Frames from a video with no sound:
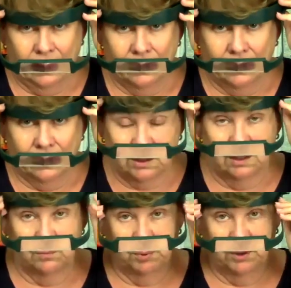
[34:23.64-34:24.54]
bangs, so I
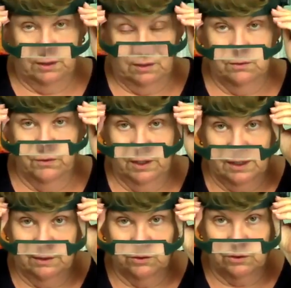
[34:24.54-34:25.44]
kind of put it right
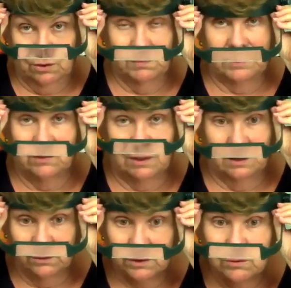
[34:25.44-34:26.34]
against my
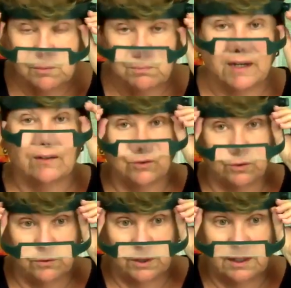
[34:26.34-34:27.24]
skin with my bangs
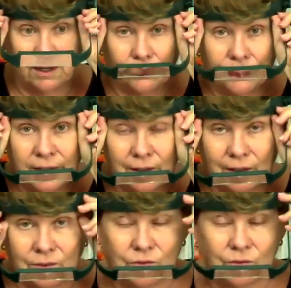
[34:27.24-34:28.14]
over it. Now
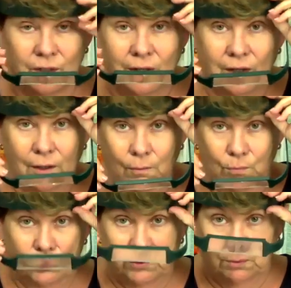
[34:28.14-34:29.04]
this
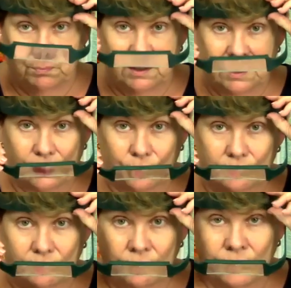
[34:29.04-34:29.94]
moves up and
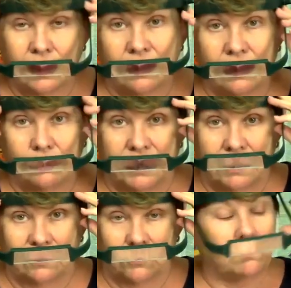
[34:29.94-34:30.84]
down
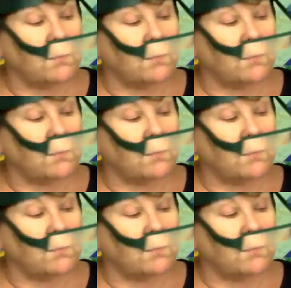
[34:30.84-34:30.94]
because